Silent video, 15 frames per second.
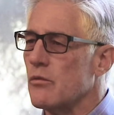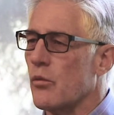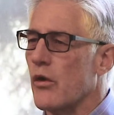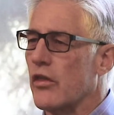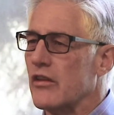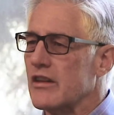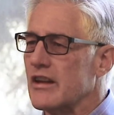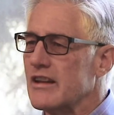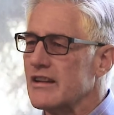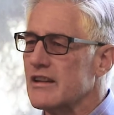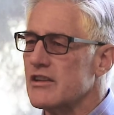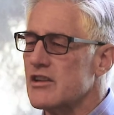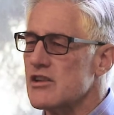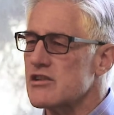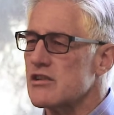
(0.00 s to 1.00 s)
with little
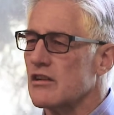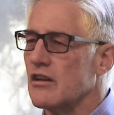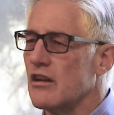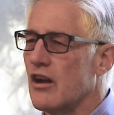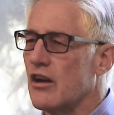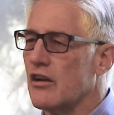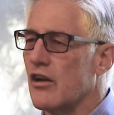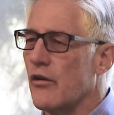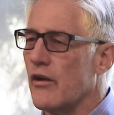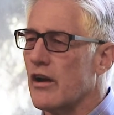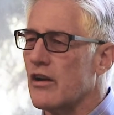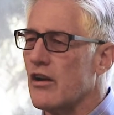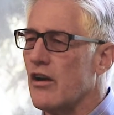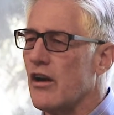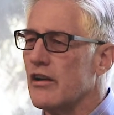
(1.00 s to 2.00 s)
additional ongoing
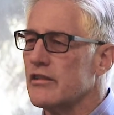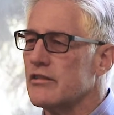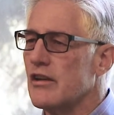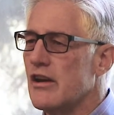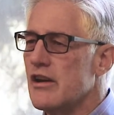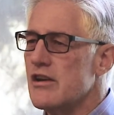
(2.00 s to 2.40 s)
costs,